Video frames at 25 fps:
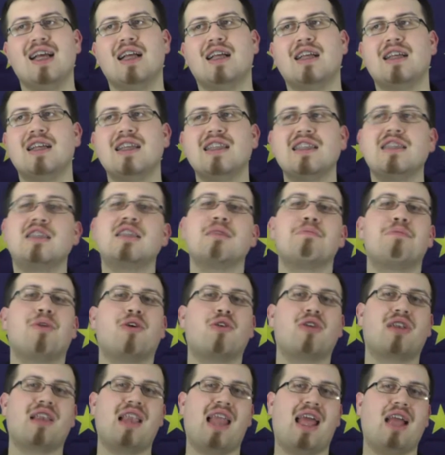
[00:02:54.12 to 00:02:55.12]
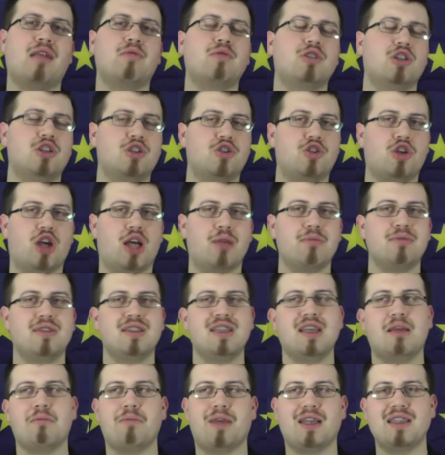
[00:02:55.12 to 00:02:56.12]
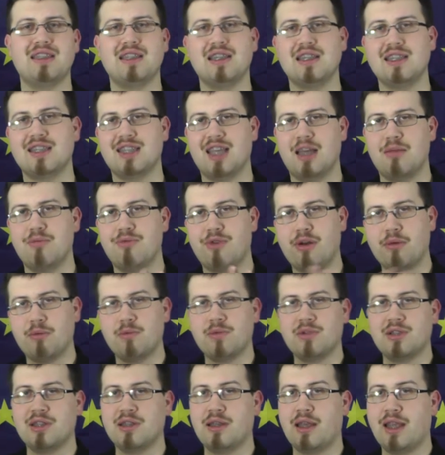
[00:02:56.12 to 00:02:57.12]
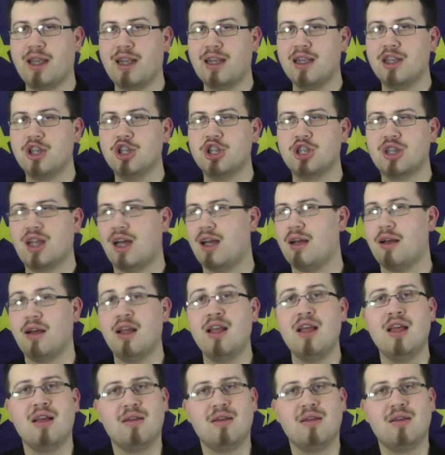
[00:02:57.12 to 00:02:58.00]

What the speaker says: it's about language and terms here, and basically the same problems in English are